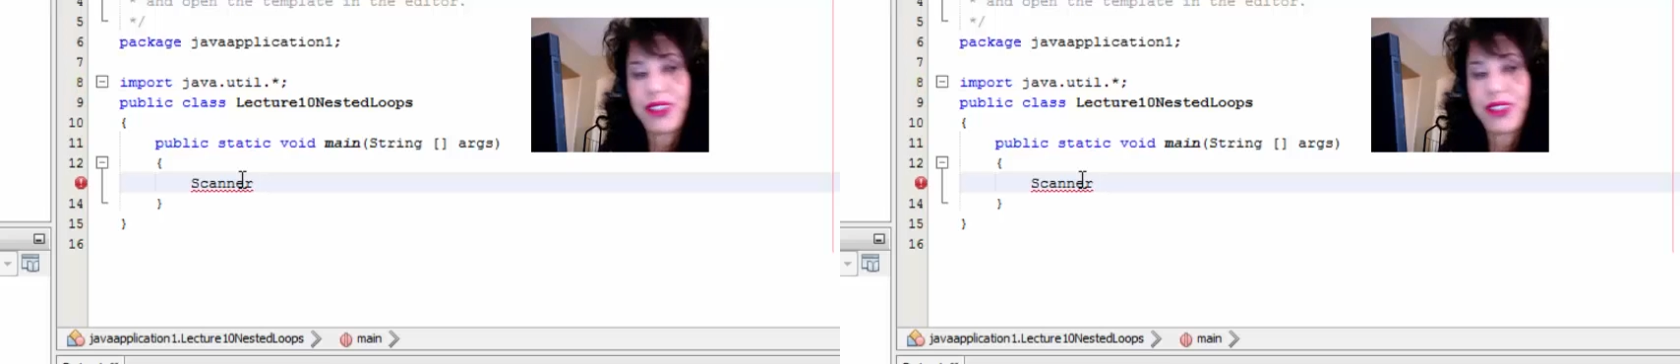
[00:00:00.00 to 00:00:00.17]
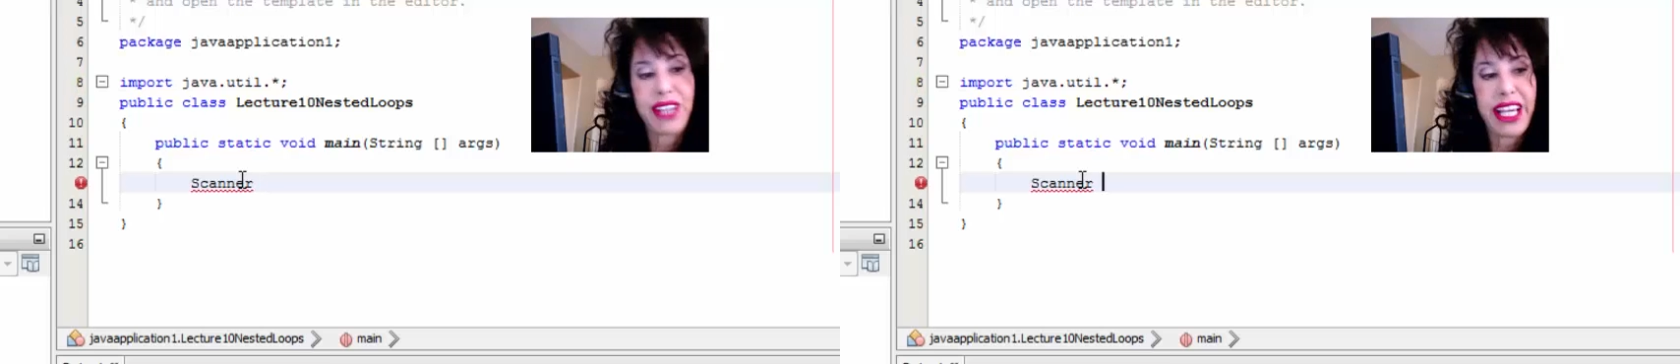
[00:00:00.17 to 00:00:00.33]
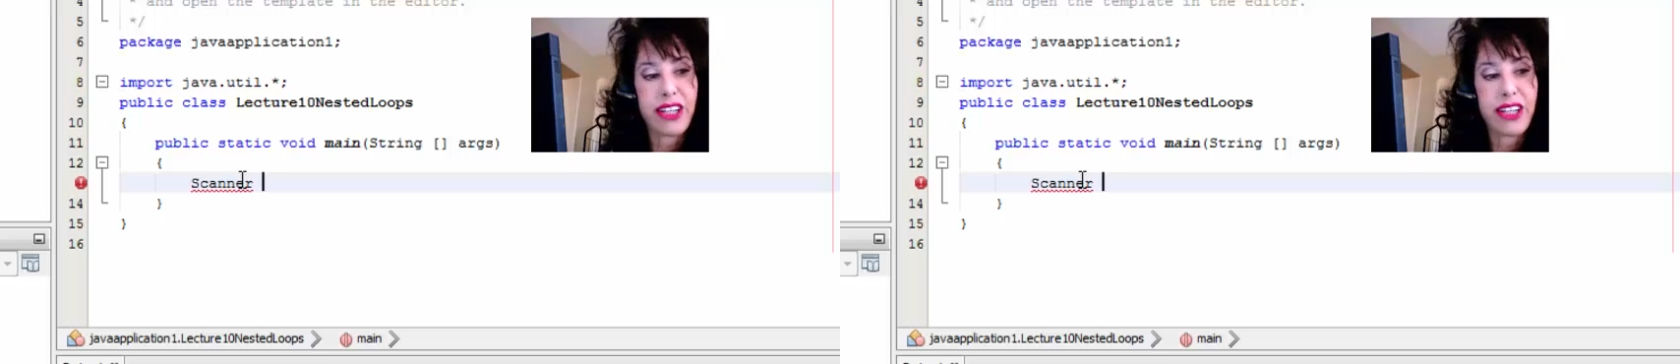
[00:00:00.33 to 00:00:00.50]
our
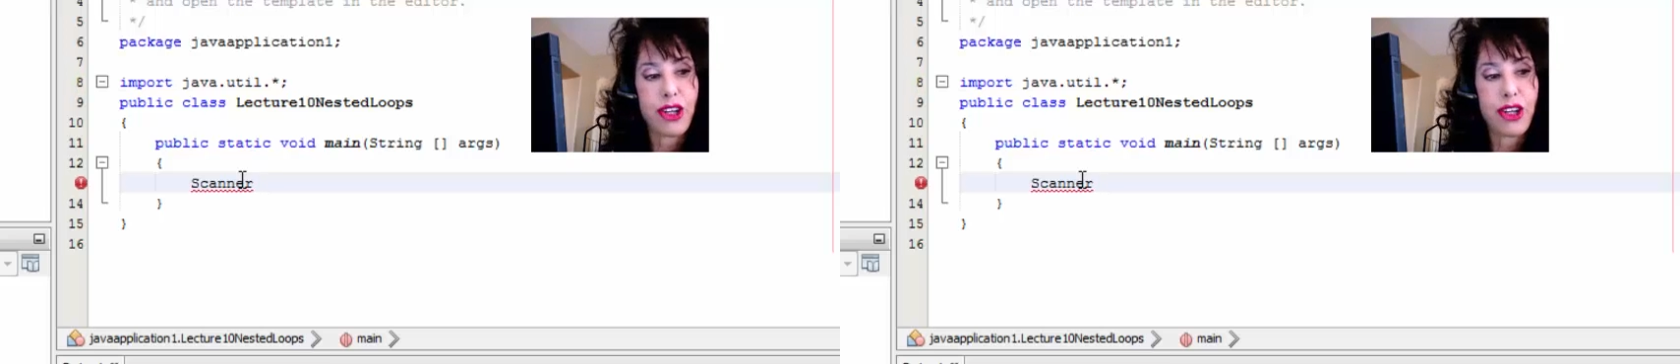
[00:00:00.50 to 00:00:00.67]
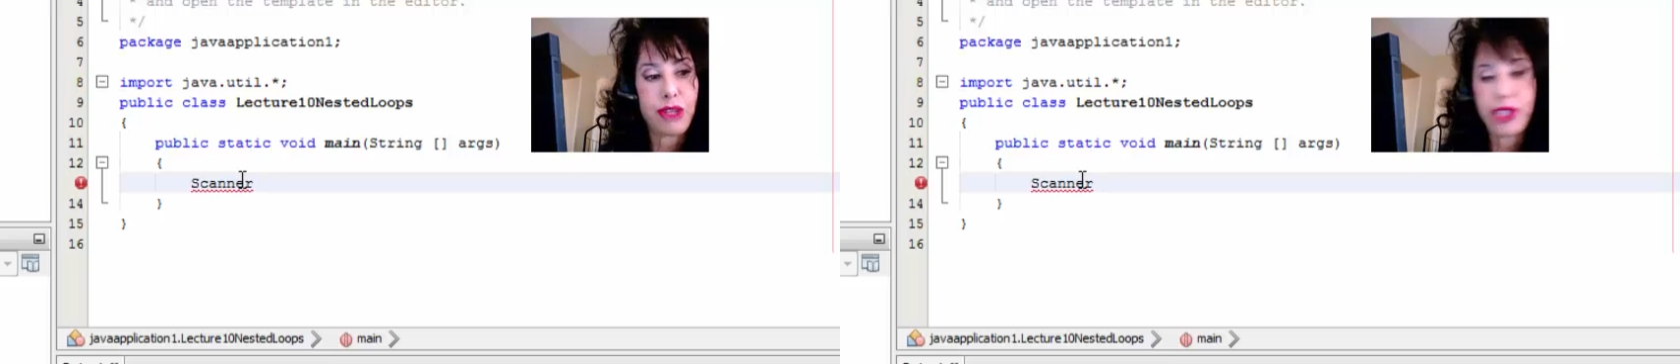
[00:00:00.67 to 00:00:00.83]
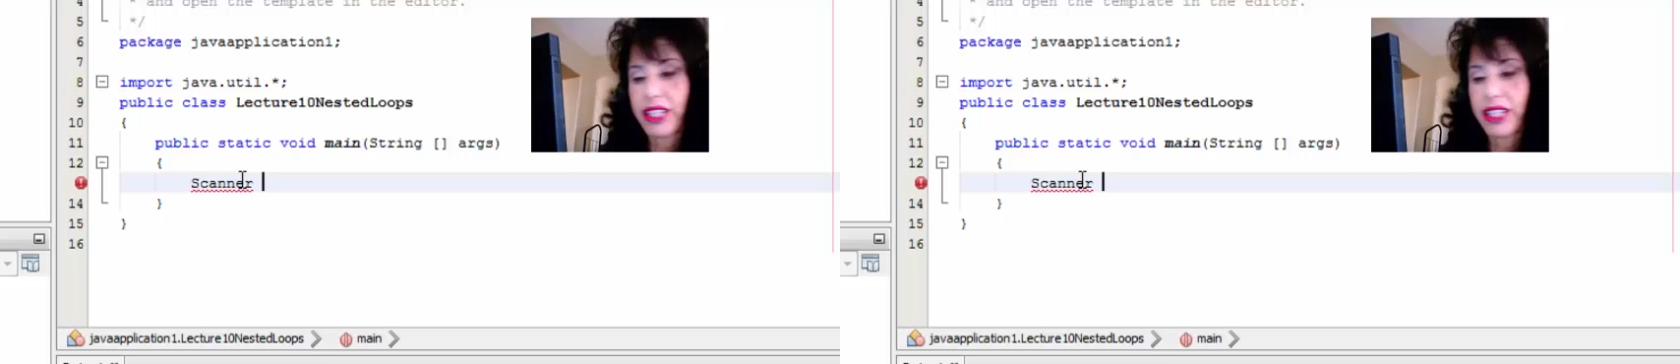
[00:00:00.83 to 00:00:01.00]
scanner
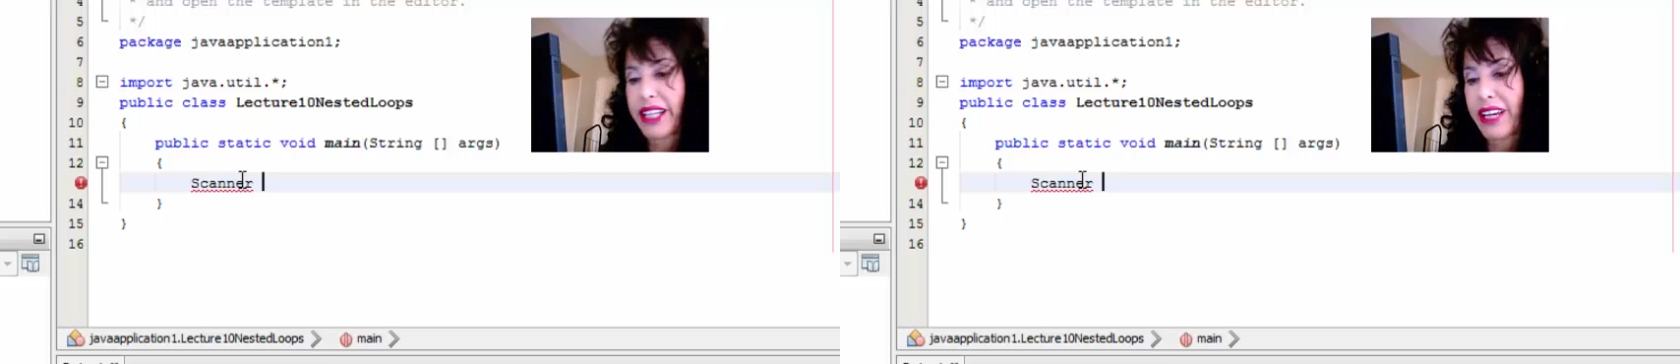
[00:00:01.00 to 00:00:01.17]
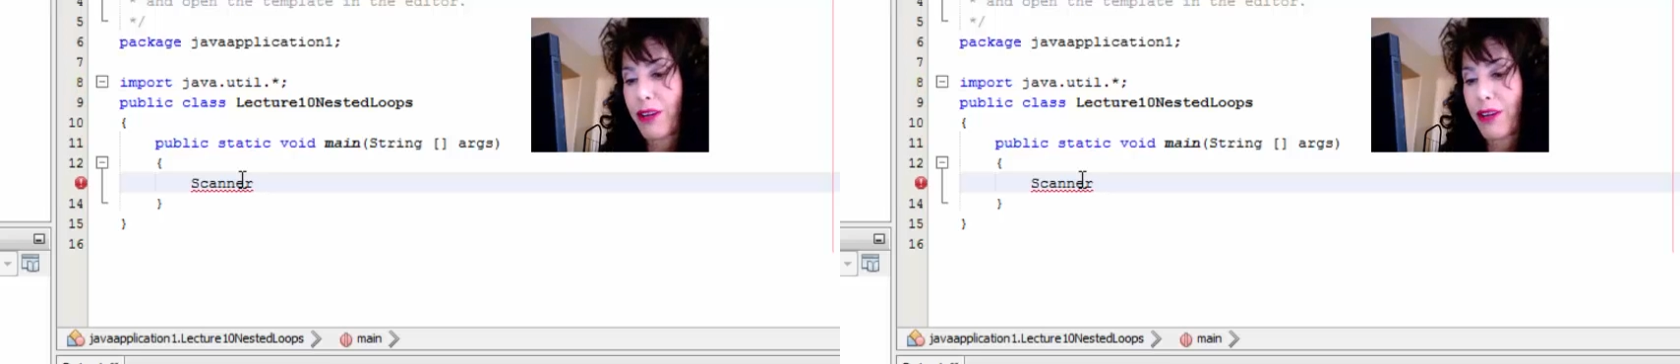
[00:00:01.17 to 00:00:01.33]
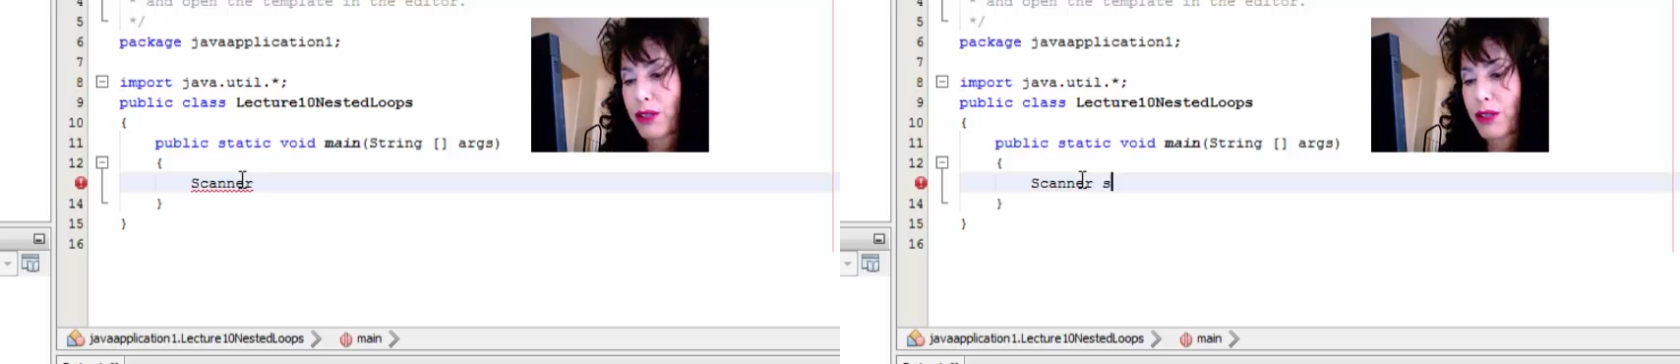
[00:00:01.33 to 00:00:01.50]
object now.